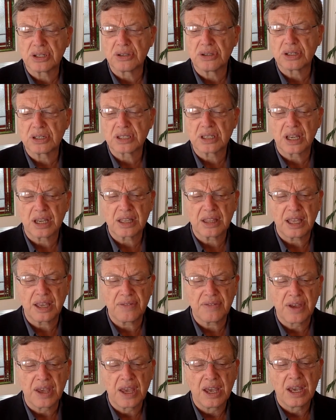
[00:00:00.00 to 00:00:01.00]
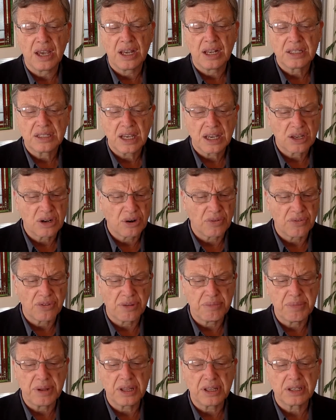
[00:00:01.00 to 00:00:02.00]
It looks like they've taken over
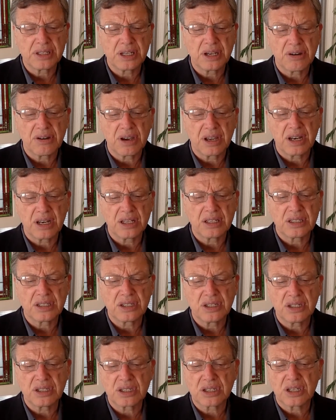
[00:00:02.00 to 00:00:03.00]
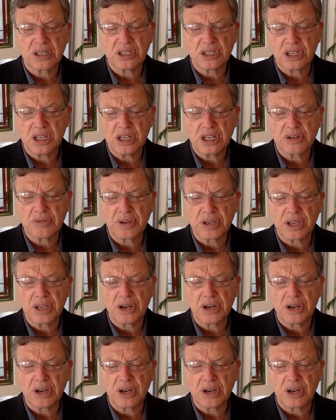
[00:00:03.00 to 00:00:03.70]
the military, and it's just continuing.